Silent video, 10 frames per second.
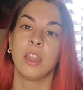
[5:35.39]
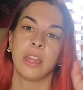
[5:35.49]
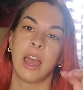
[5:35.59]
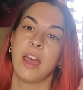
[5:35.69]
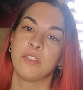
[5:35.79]

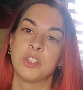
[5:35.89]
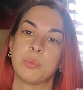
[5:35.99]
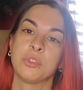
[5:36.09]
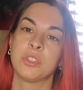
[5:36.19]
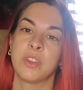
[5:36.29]
like I have this
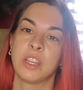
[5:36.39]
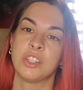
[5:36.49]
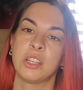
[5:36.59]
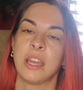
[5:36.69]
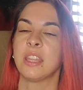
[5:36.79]
spruce of
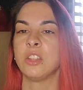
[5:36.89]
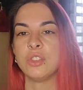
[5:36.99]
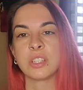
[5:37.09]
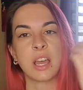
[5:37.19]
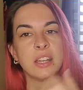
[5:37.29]
energy, and then you
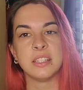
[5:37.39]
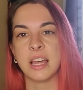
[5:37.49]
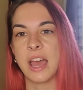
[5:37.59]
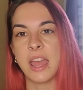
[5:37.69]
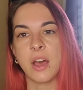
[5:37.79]
just kind of
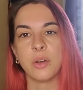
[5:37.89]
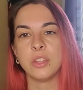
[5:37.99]
die out,